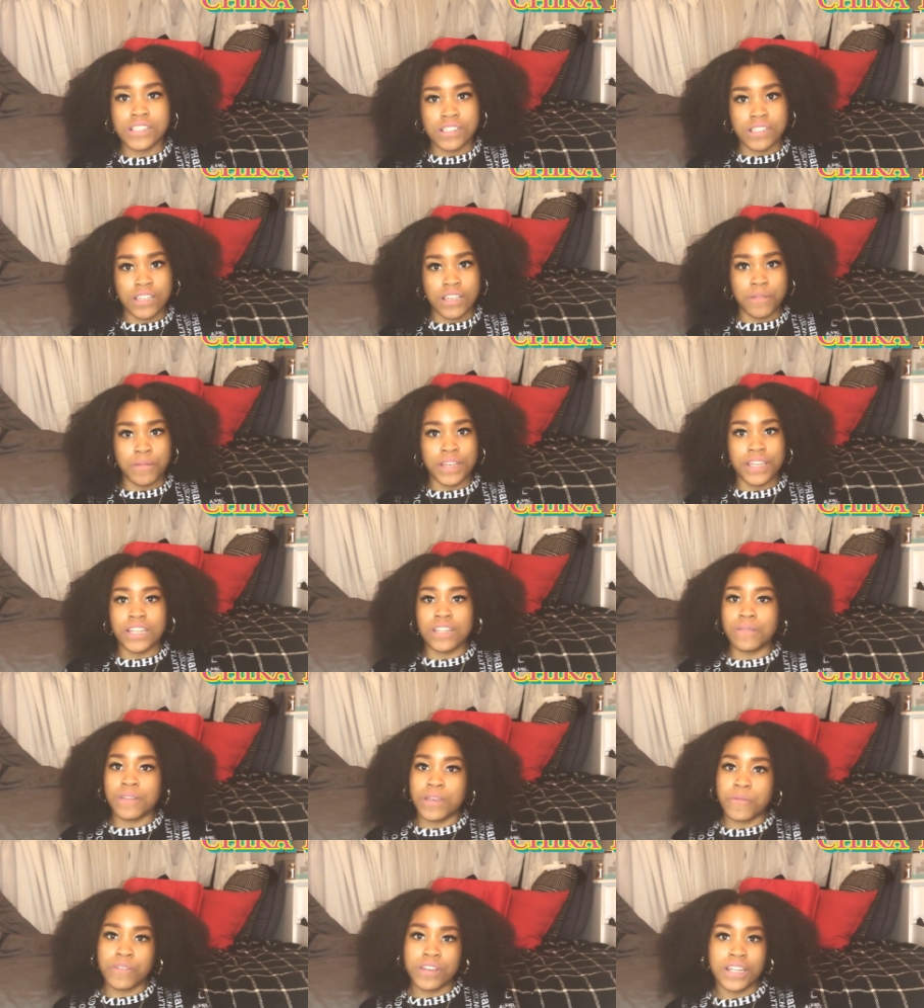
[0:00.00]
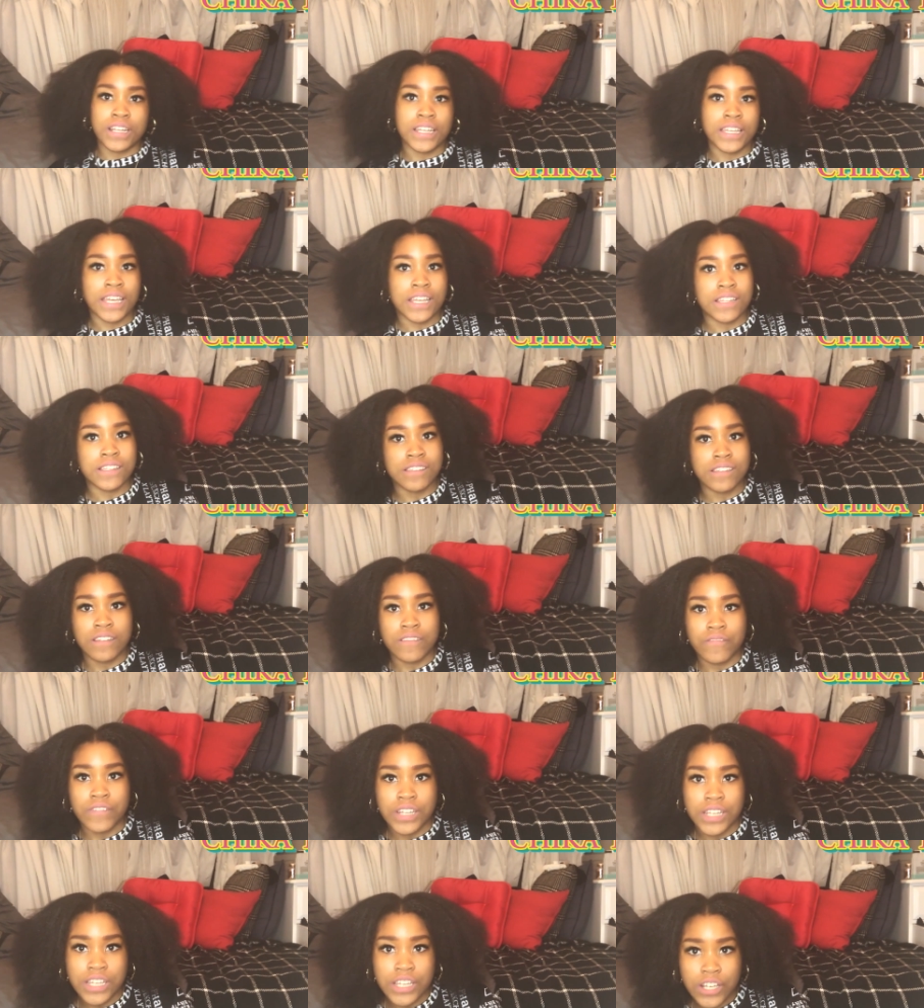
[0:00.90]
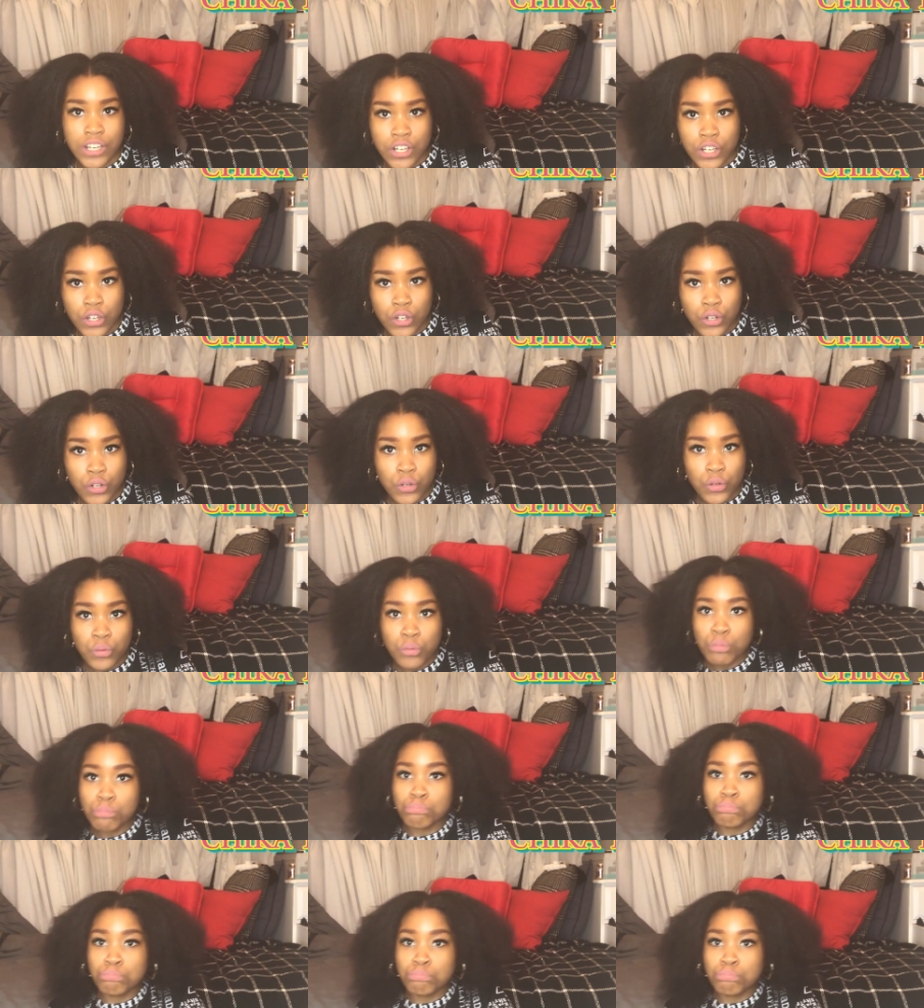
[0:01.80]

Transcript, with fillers: so but anyway we're gonna get into the video